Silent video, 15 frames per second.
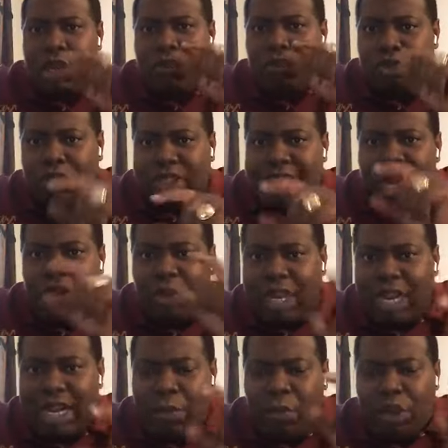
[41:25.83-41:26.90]
We start
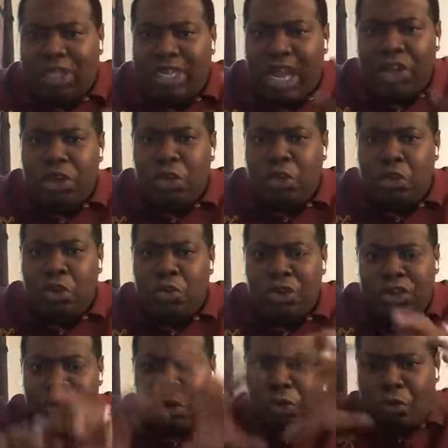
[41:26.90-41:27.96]
looking at what can you do
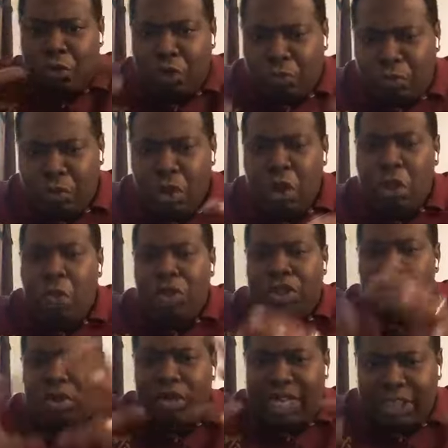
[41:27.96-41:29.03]
with your group, with
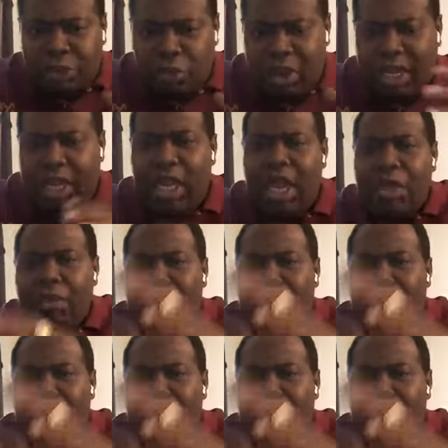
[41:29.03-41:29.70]
your network, with